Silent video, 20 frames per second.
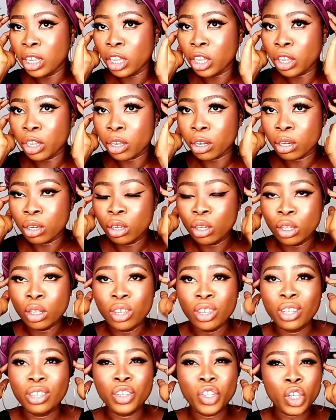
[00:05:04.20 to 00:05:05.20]
here
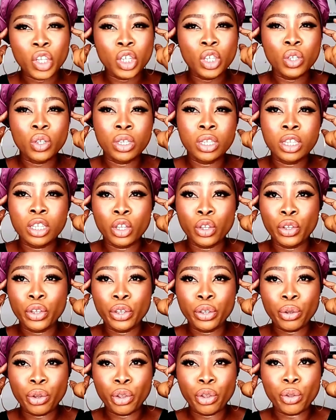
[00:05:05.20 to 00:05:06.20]
just to
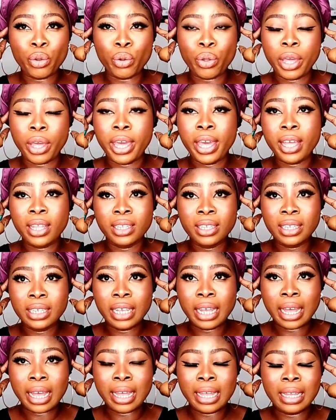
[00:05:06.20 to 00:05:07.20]
secure your head
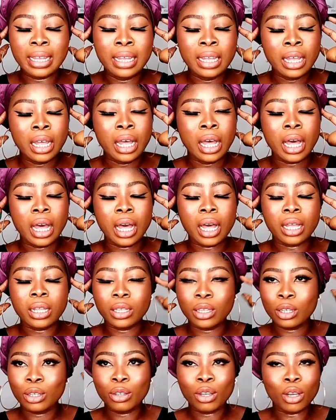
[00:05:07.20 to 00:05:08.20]
tie and
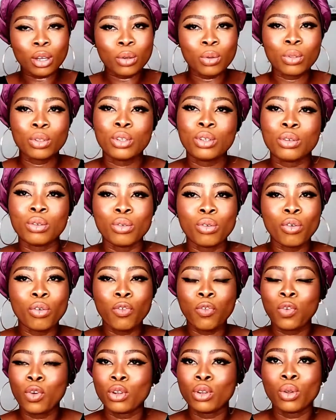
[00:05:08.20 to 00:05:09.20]
you're good to go
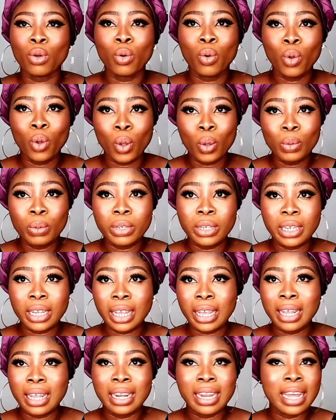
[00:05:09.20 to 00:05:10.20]
for the whole day.
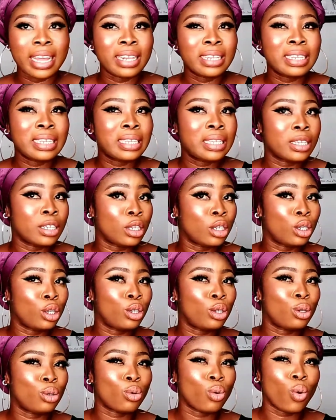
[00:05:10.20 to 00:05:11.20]
Like, this is
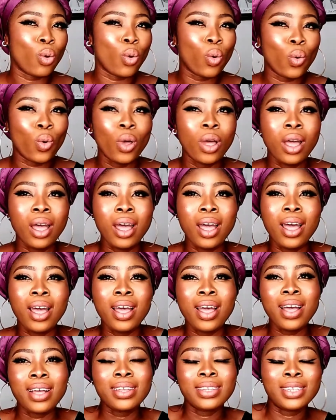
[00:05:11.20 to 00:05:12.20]

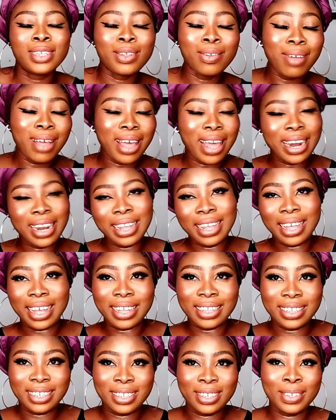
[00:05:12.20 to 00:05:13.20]
so elegant
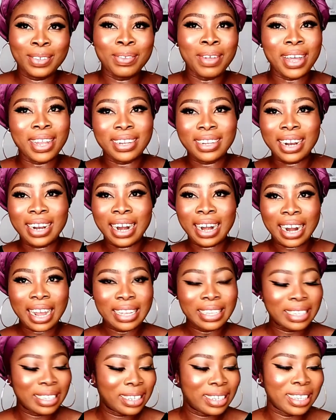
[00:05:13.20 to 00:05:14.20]
too, and
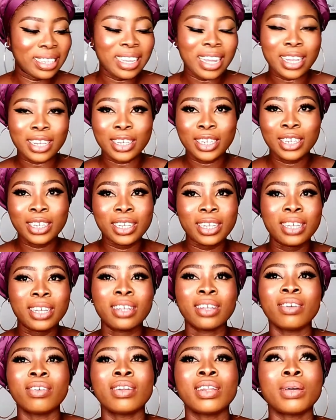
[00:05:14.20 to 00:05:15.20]
classy and chic.
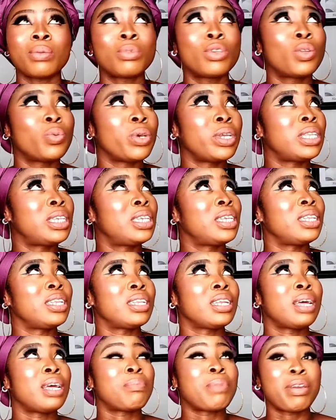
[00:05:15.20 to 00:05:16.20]
God, I'm sweating
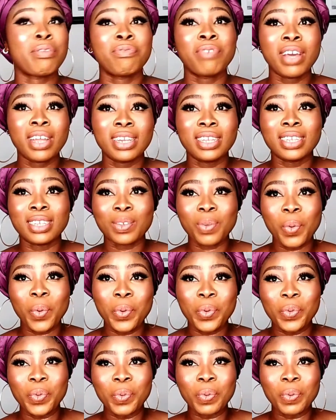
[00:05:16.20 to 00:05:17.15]
and my fan is on.